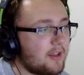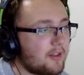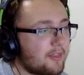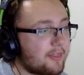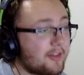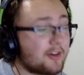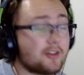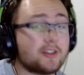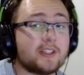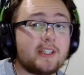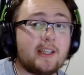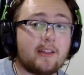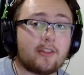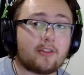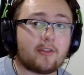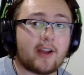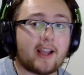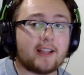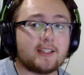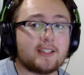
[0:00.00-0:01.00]
13th
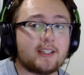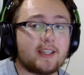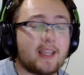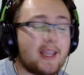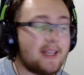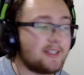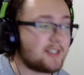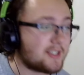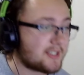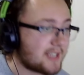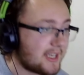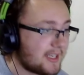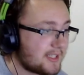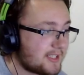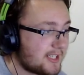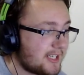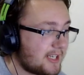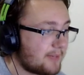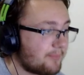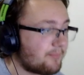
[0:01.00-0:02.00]
ranked Kansas State
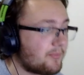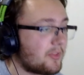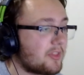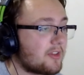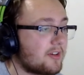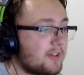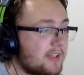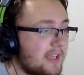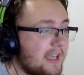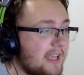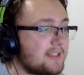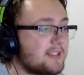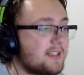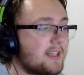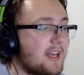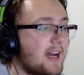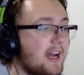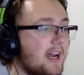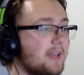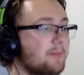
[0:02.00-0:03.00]
team,
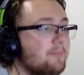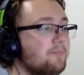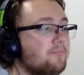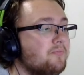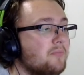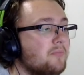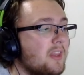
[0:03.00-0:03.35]
38-9.